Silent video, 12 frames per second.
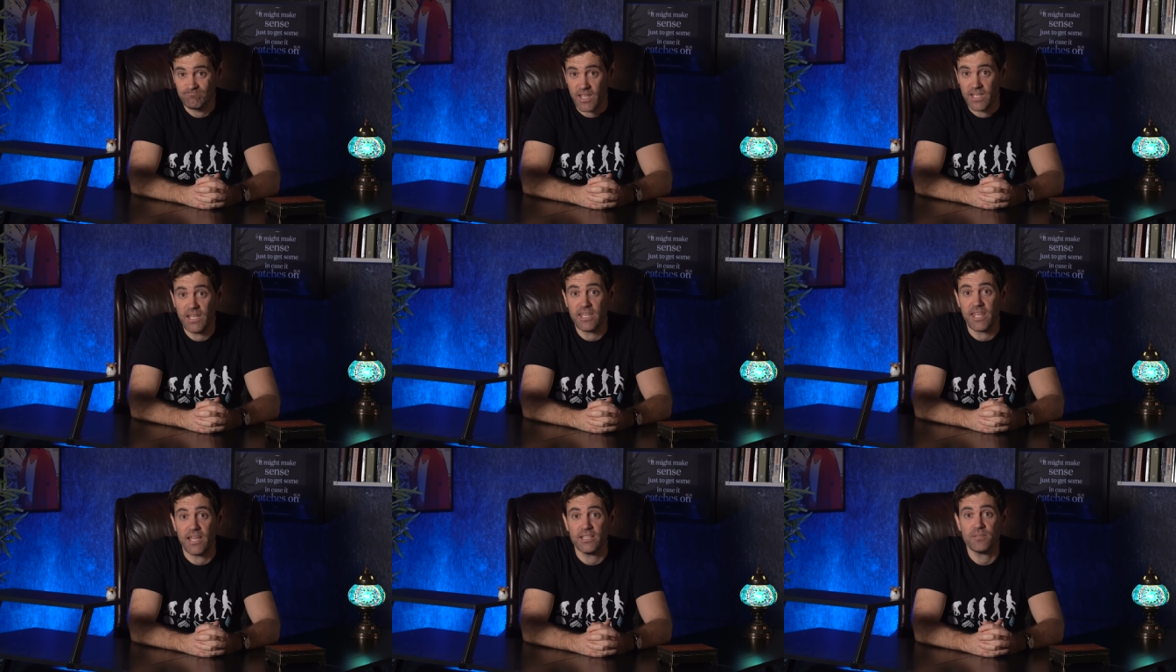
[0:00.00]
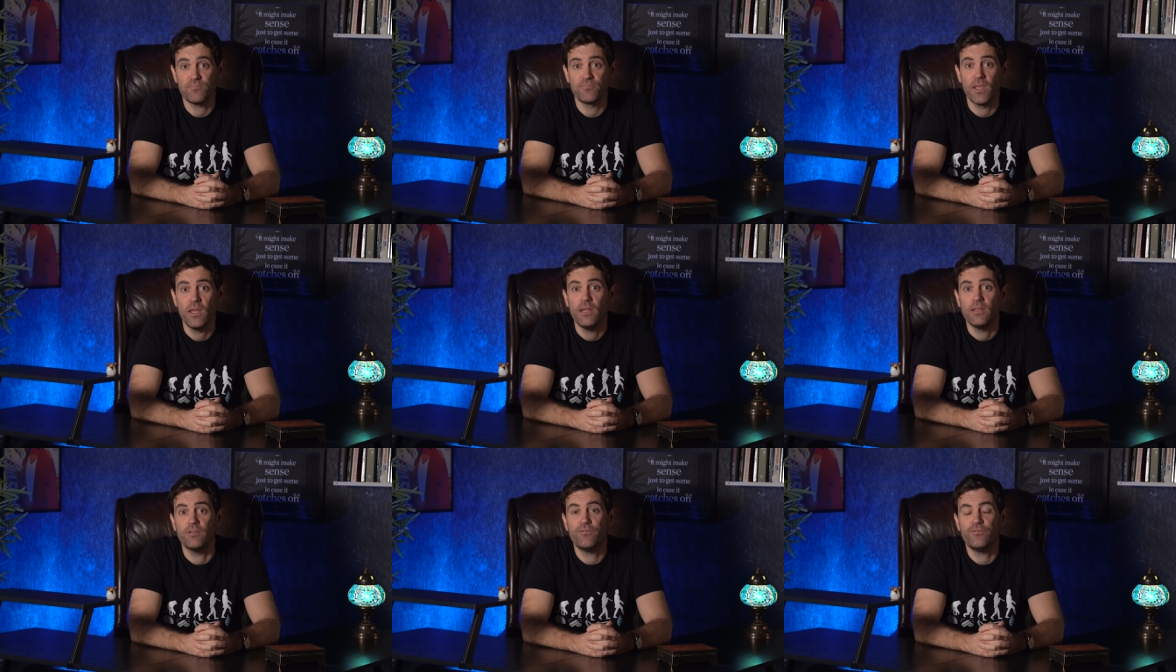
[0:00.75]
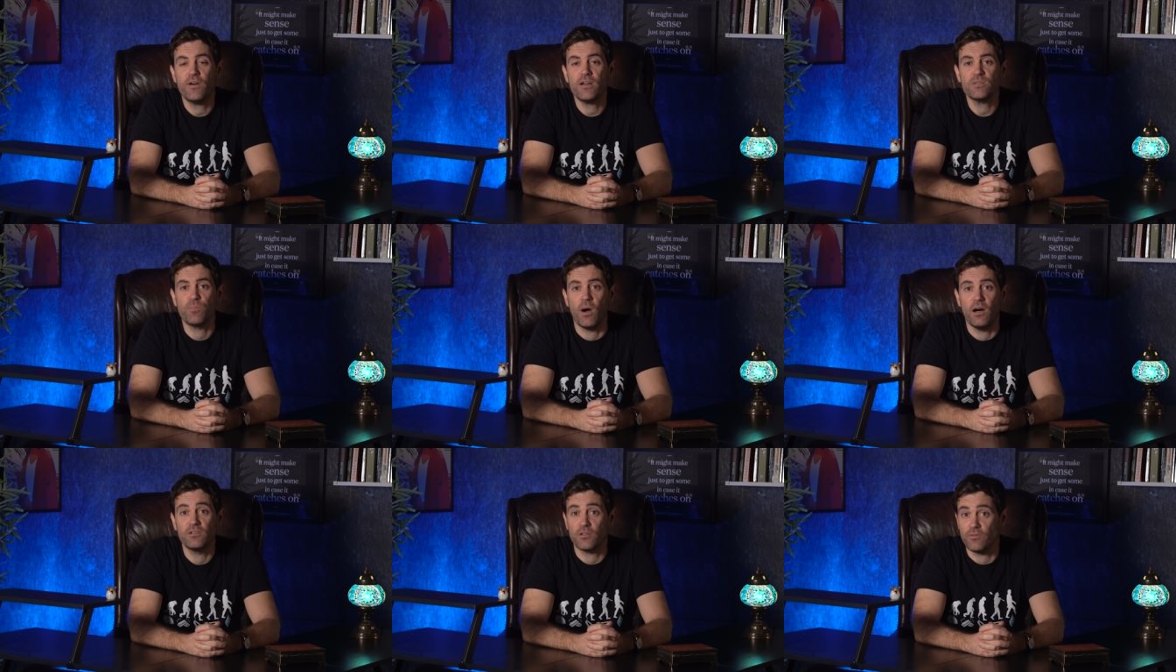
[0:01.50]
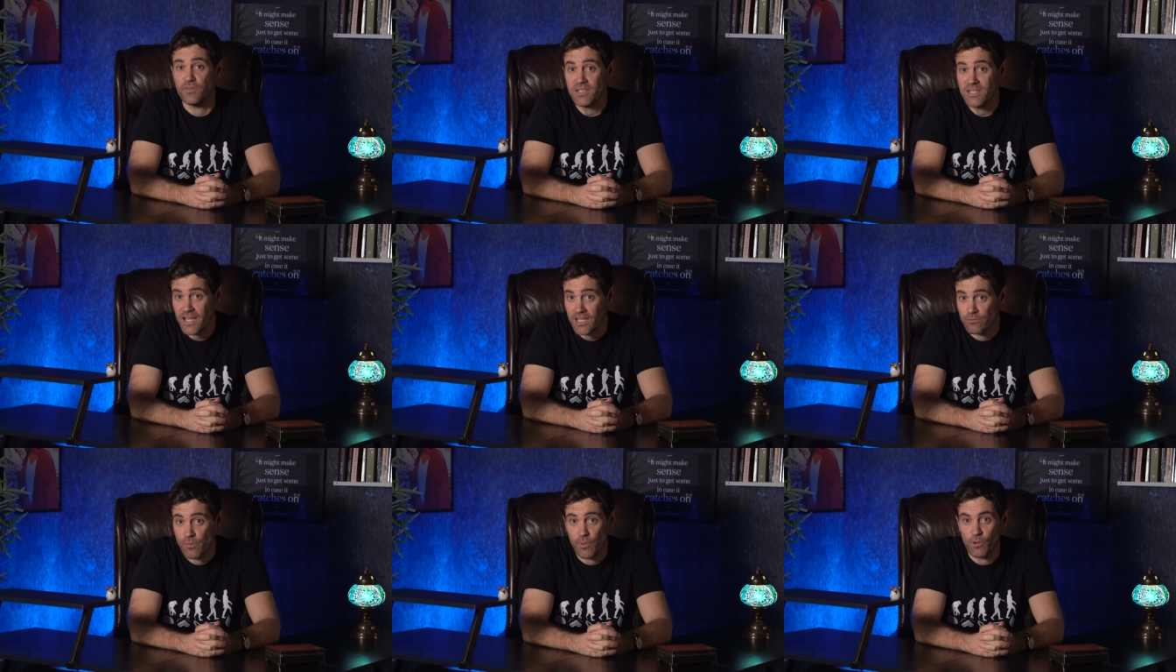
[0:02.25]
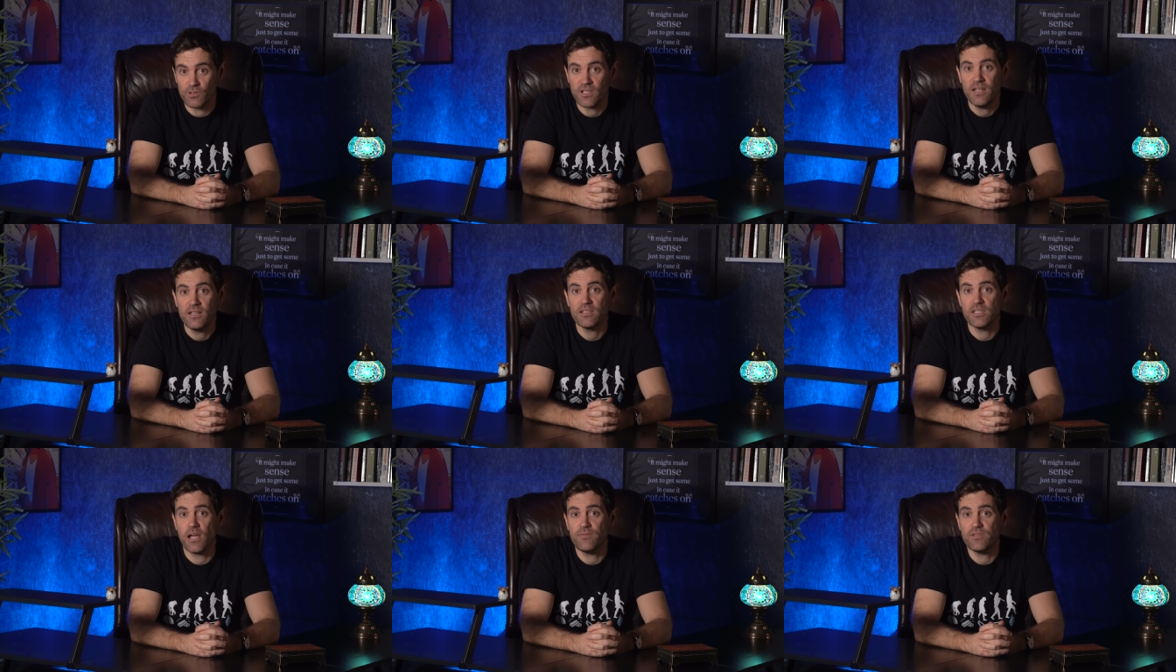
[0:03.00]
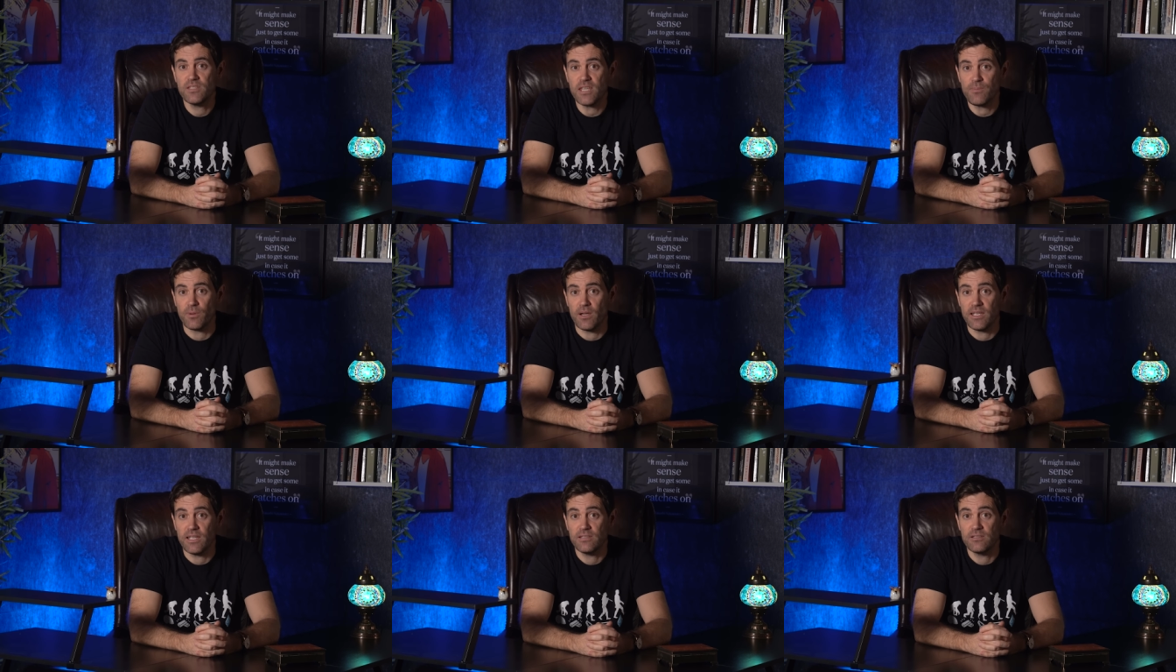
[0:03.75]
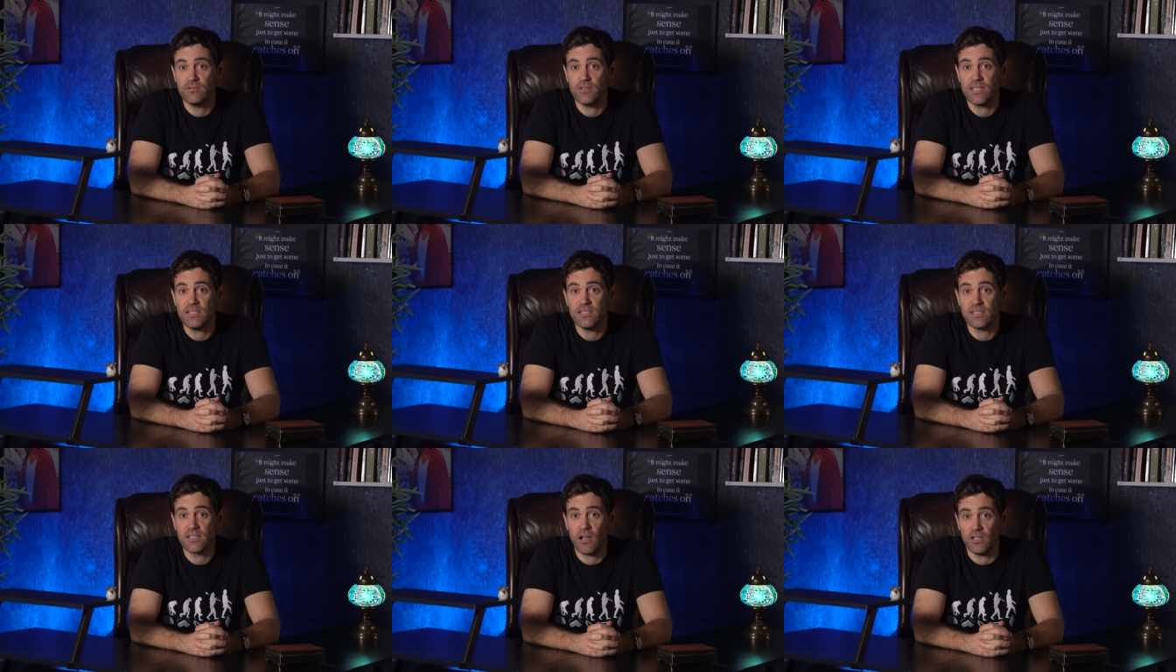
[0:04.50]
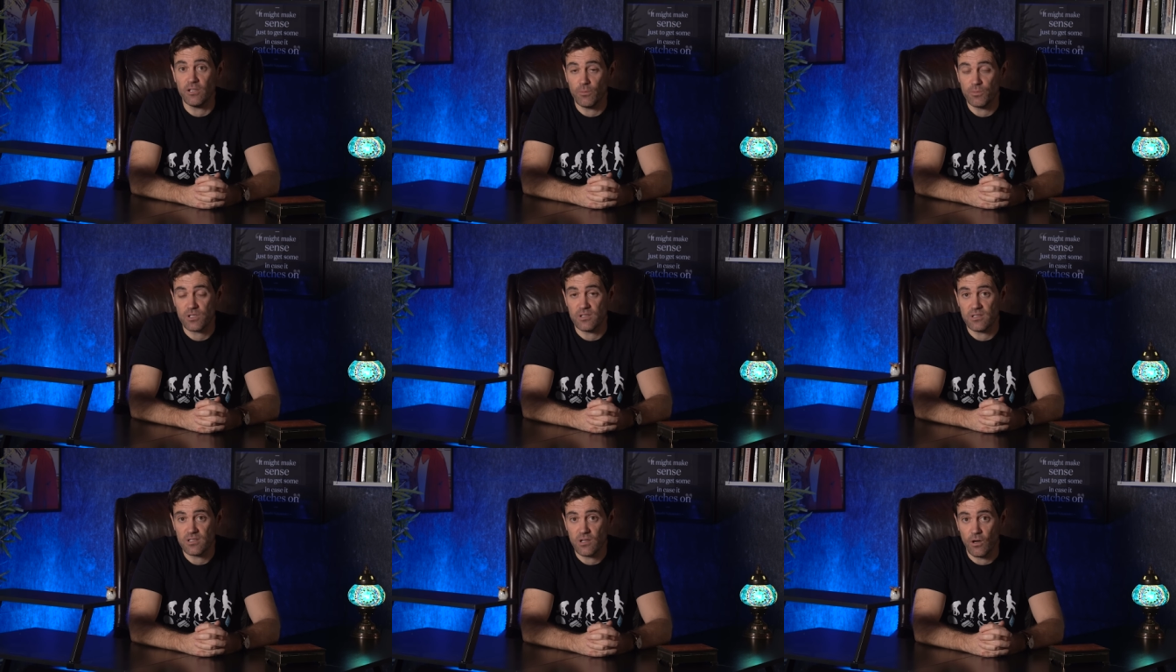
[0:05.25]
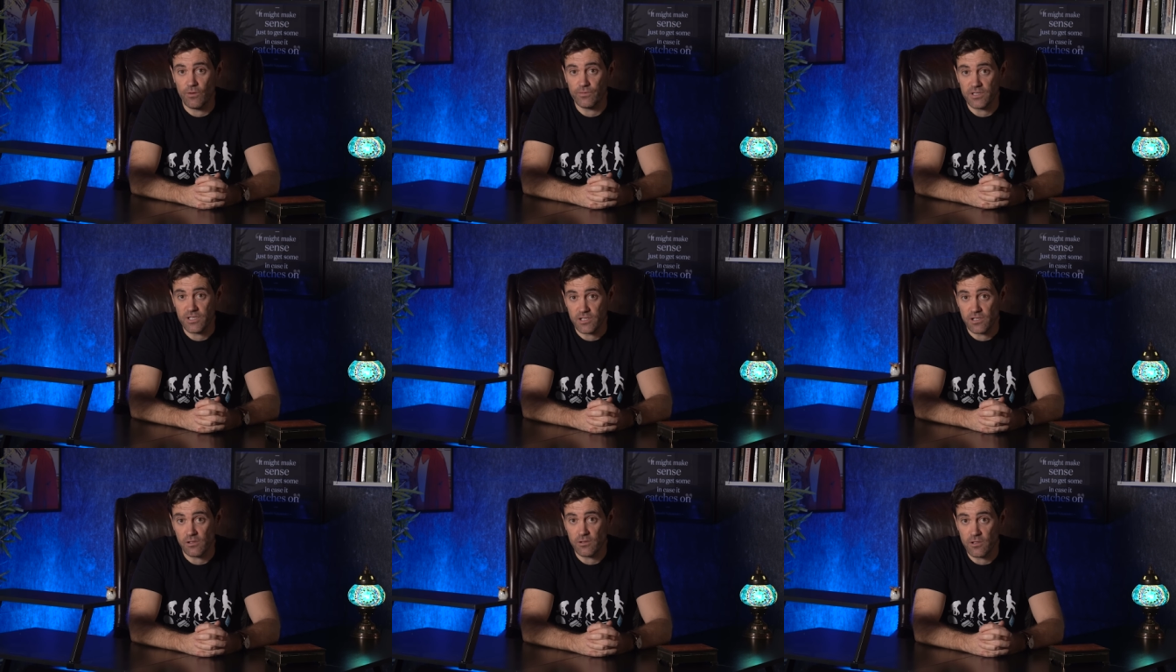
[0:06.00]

In any case, the first part of the second report dives deeper into the design options of the digital